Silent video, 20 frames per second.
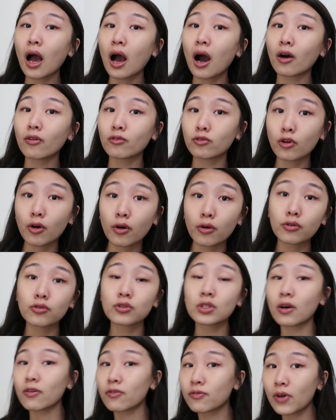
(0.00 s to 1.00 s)
our
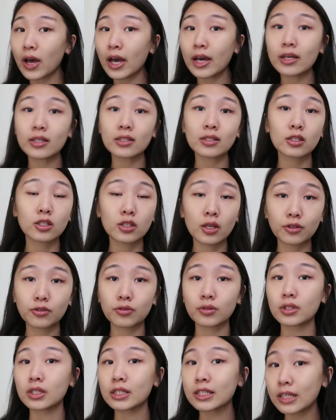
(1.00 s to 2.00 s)
nose, our face,
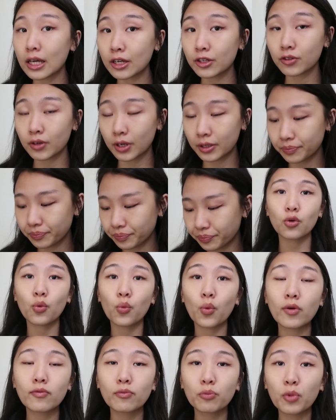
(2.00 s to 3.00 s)
etc, etc.
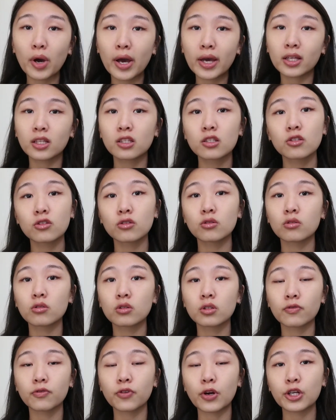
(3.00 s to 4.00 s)
So one way to
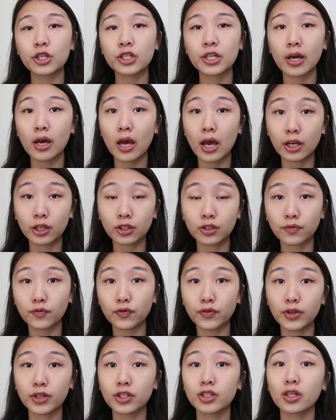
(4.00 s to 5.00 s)
differentiate Asian
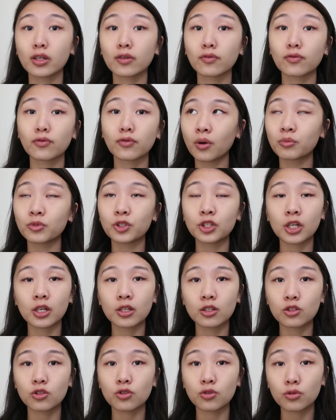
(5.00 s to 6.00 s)
fishing from
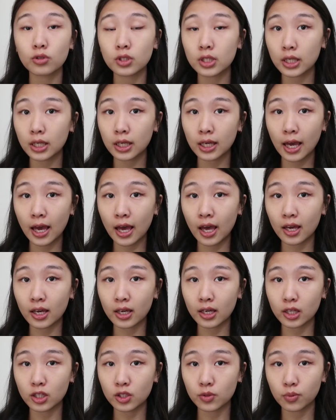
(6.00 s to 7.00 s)
just using
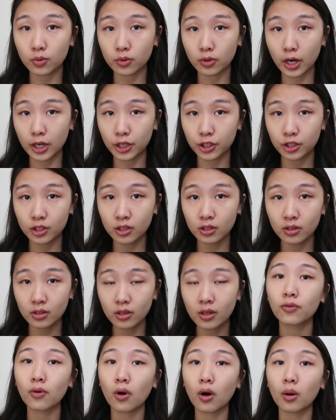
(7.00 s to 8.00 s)
a inspiration
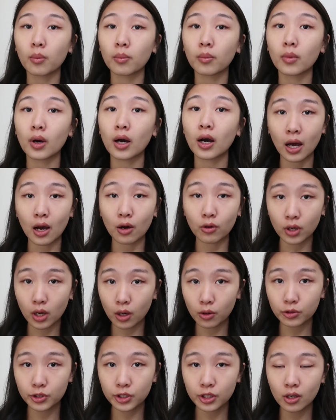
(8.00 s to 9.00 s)
from our
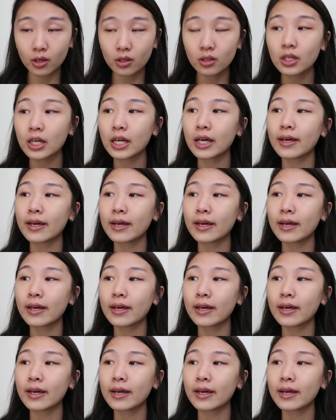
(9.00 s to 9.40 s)
culture